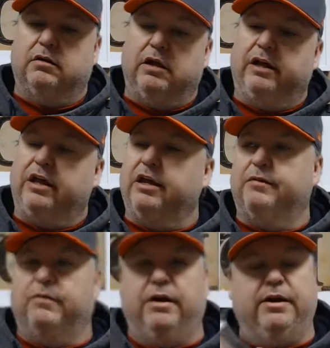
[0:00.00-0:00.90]

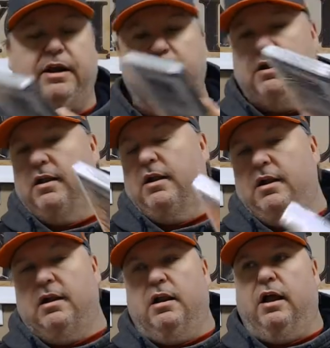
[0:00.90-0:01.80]
again.
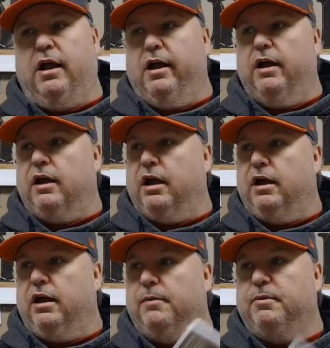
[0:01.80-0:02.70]
I'm
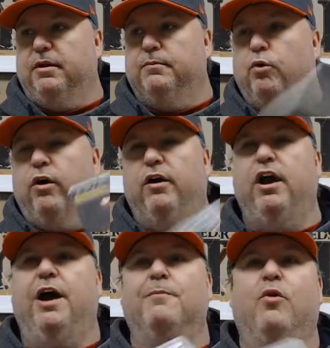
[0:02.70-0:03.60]

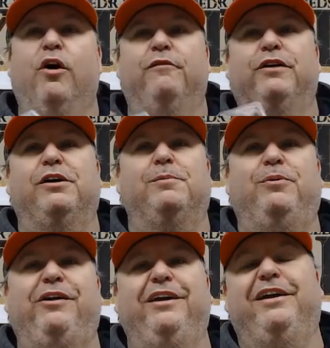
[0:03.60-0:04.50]
more of a
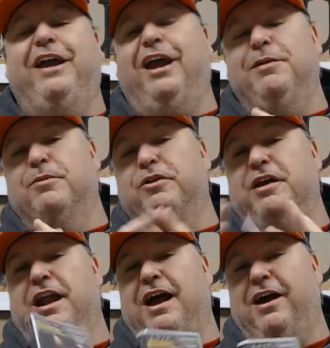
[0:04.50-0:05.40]
complete gamer
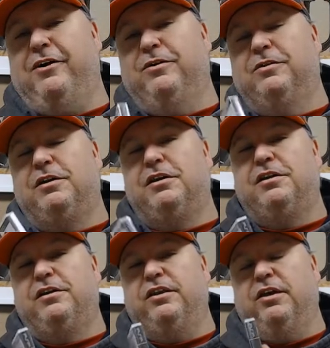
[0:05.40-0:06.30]
now
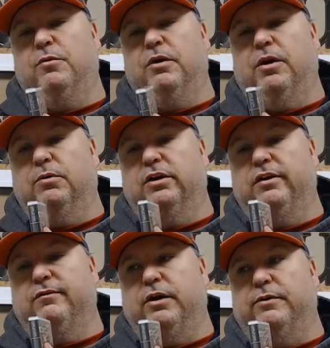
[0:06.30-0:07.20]
than when I
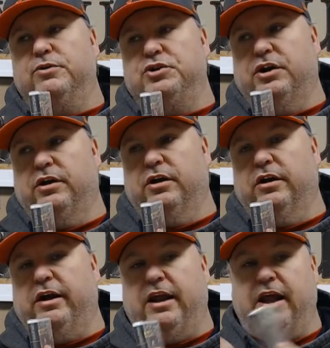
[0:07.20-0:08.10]
was younger,
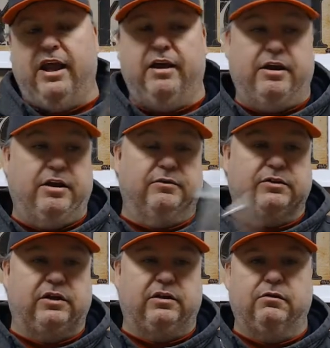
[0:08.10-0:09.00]
and it was
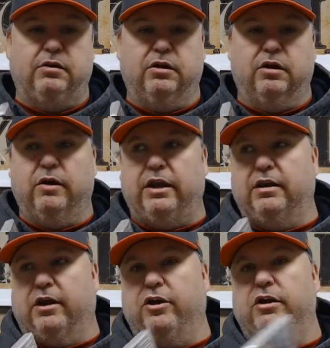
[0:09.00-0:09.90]

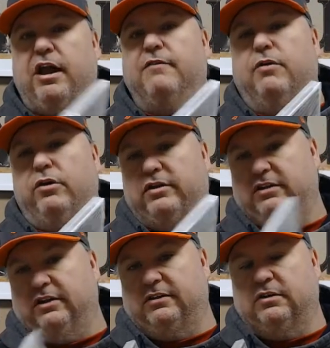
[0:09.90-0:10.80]
I couldn't have all the
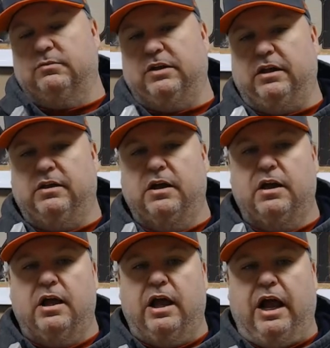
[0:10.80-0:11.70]
systems.
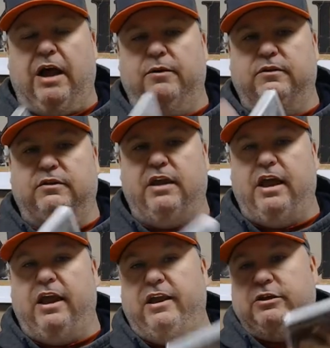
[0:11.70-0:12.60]
I was at the
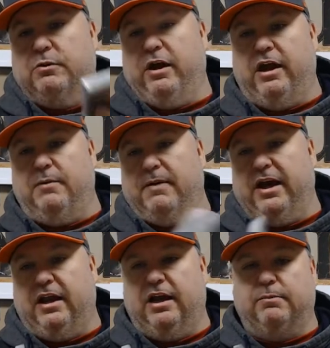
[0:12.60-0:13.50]
age where I had to buy a
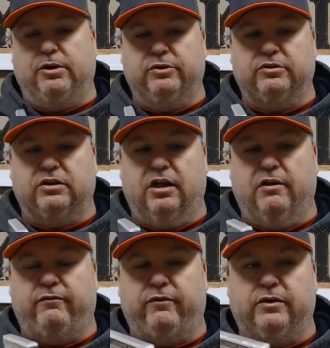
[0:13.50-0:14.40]
lot of my own
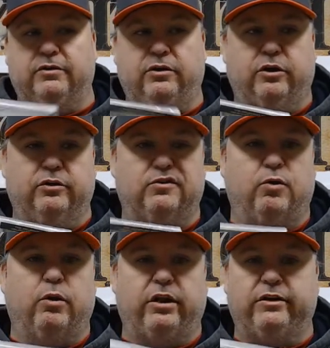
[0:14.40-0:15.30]
stuff, and
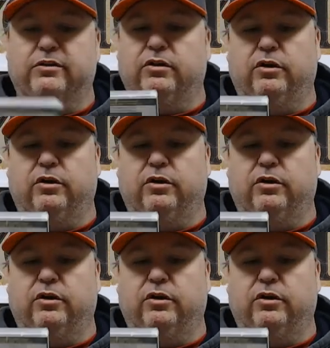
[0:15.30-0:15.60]
20s,